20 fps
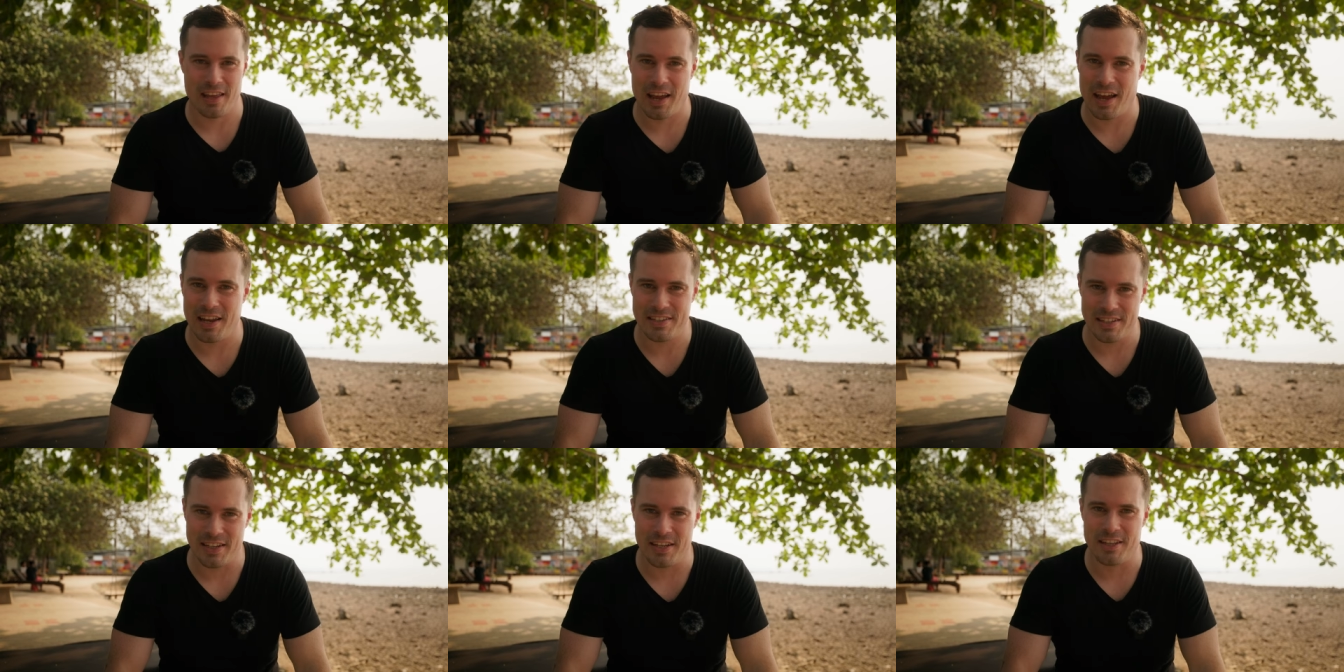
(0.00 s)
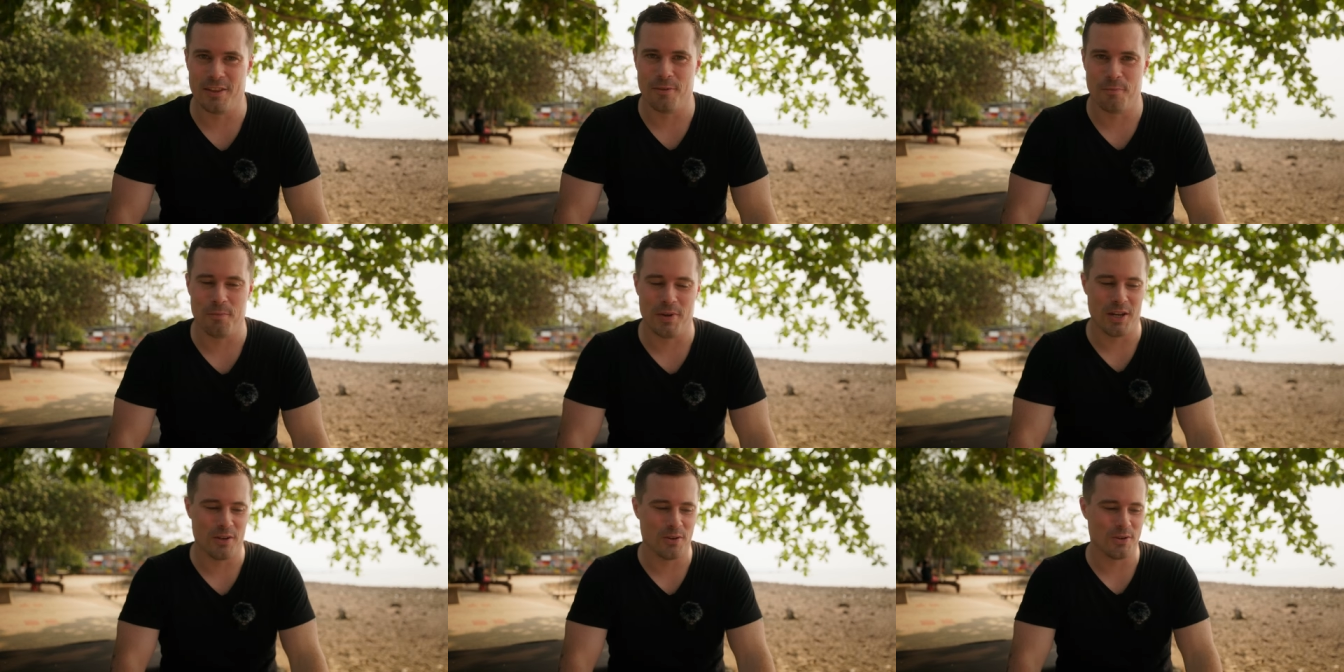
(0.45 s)
that in the
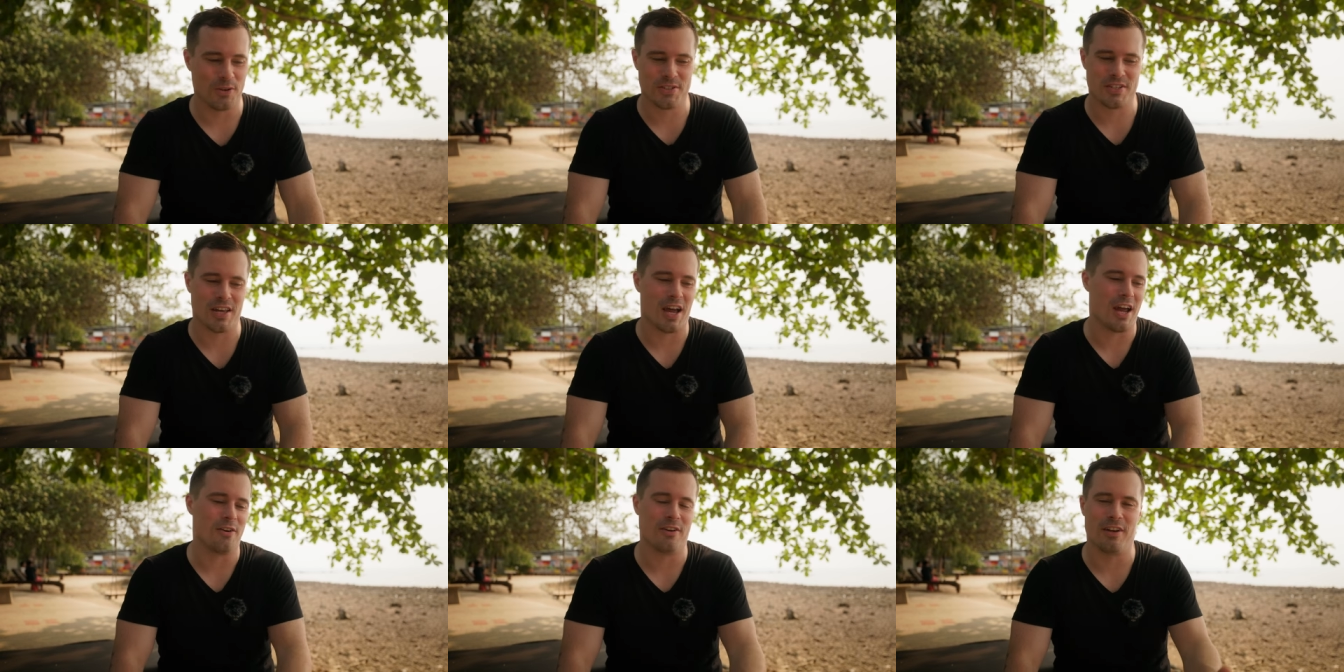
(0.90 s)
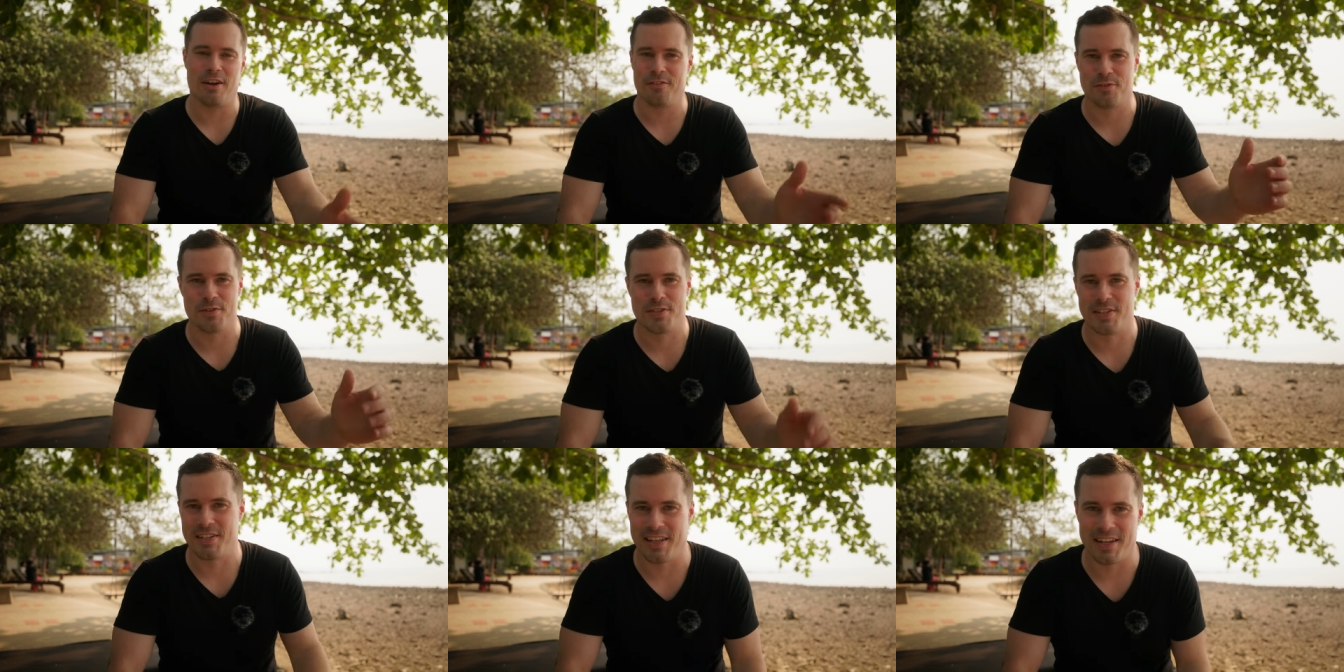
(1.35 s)
menu, because I don't have
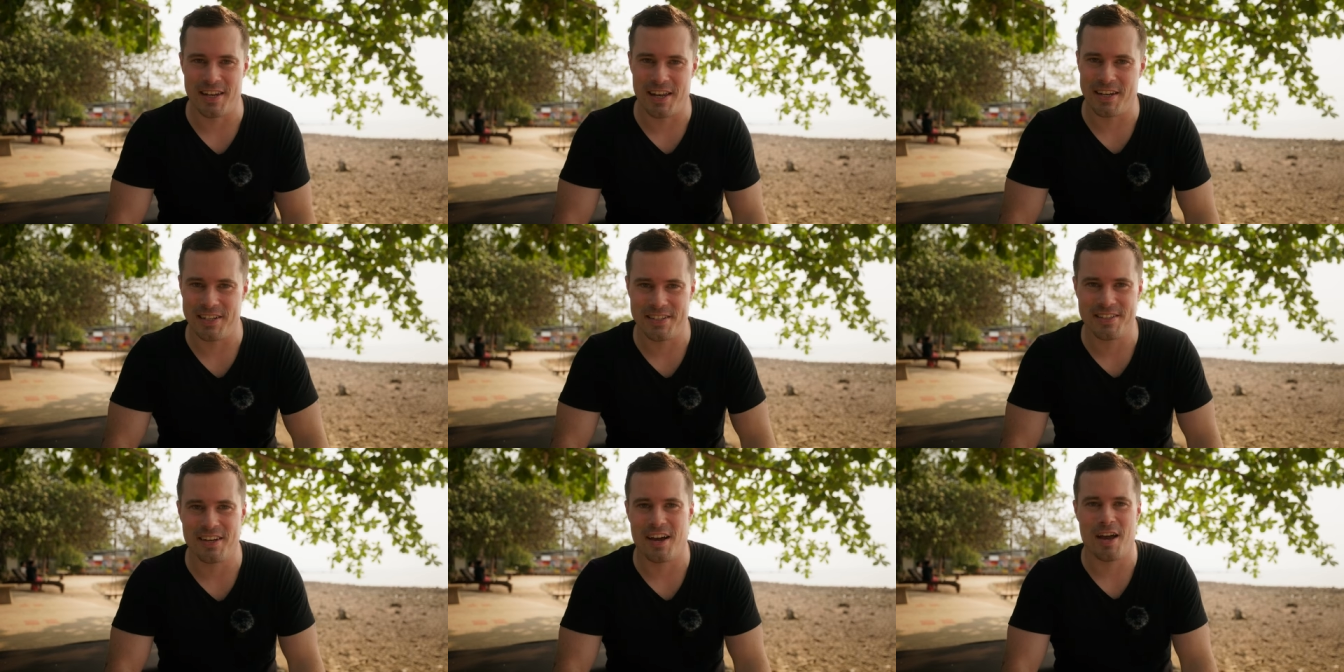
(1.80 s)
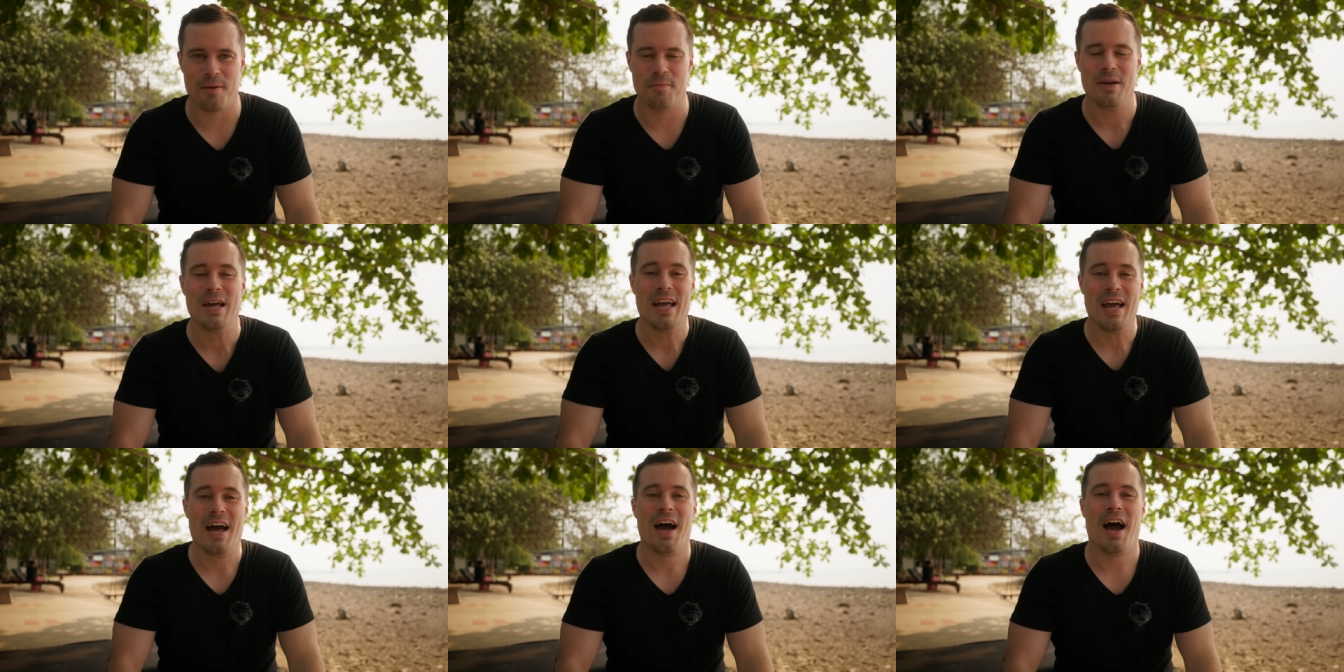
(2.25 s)
to see that anytime.